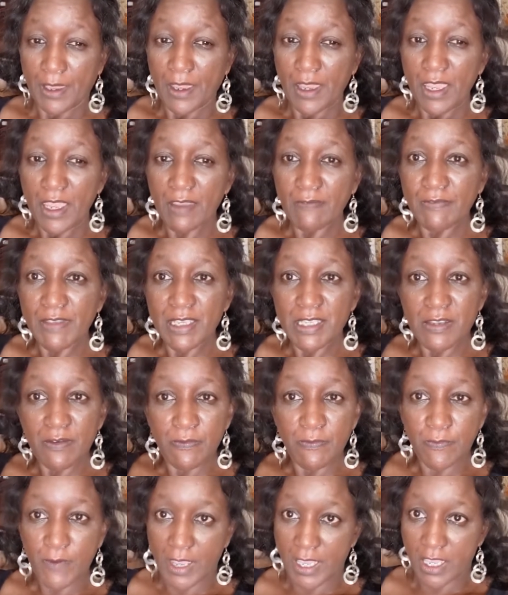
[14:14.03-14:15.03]
If there's a
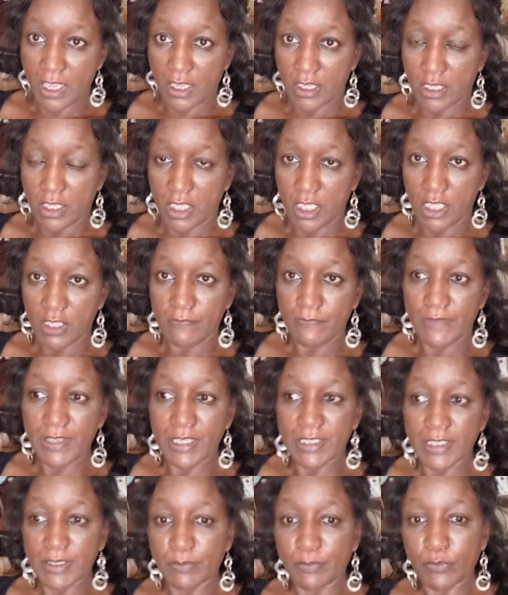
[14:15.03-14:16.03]
fire, if
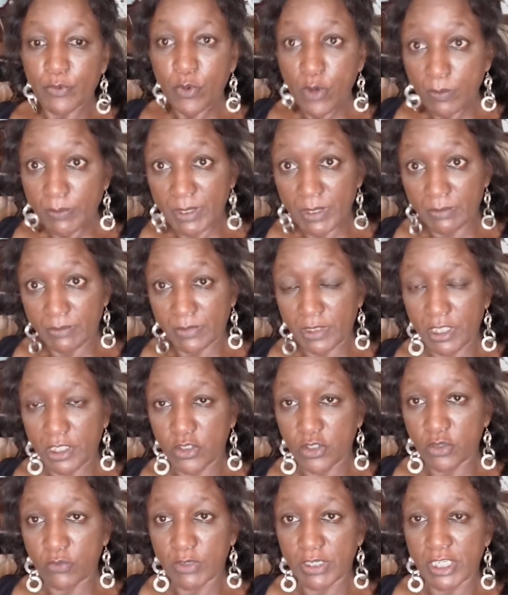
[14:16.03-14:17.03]
there's a problem in
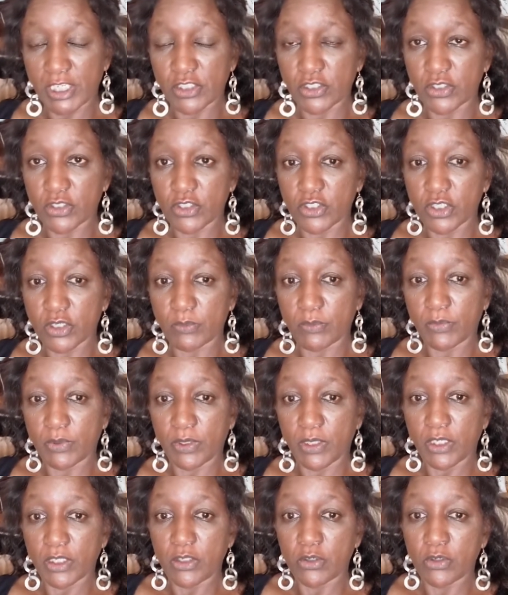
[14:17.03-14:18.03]
your relationship,
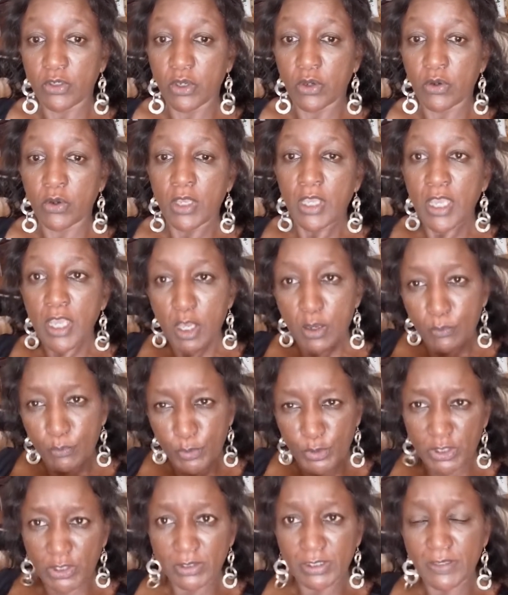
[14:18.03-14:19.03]
you know,
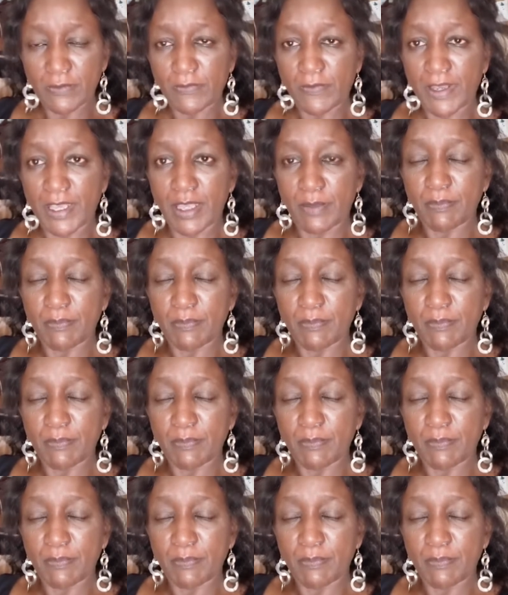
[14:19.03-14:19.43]
put out the fire.